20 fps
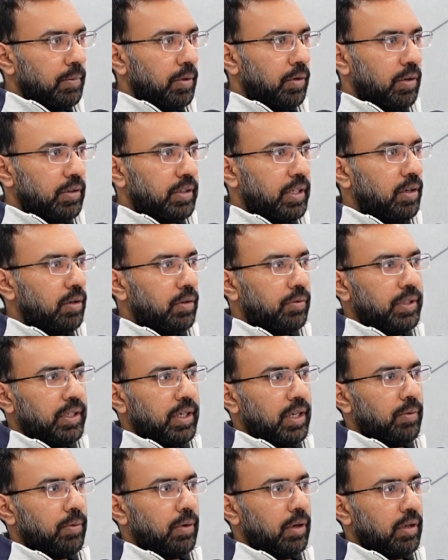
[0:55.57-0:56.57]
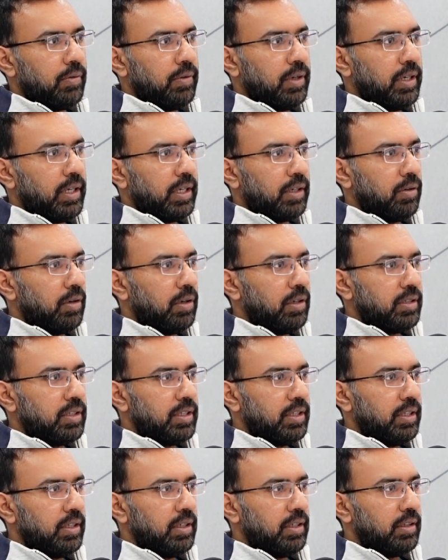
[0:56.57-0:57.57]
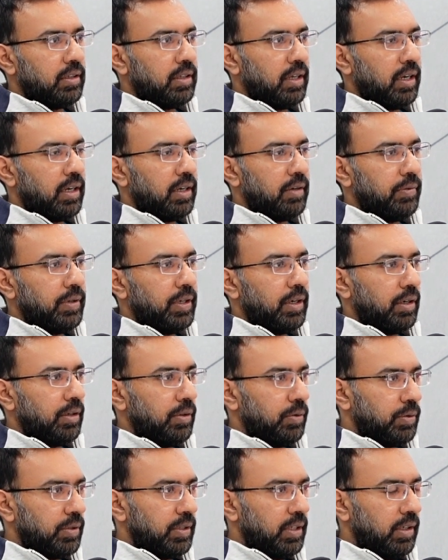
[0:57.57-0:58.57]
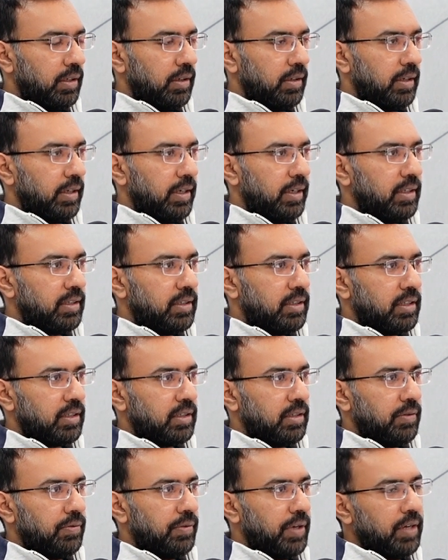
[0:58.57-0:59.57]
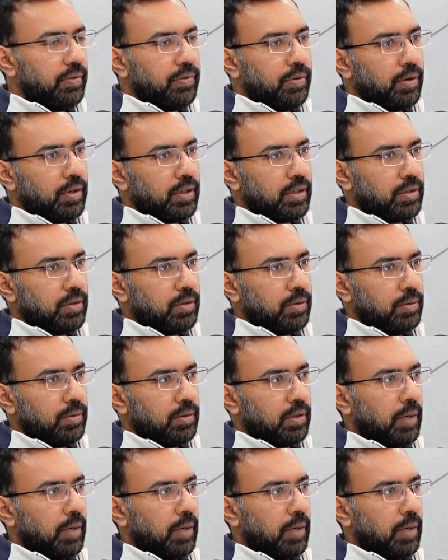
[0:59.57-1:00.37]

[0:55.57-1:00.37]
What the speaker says: Because end of the day, whatever technology that we are using, it is just a way for us to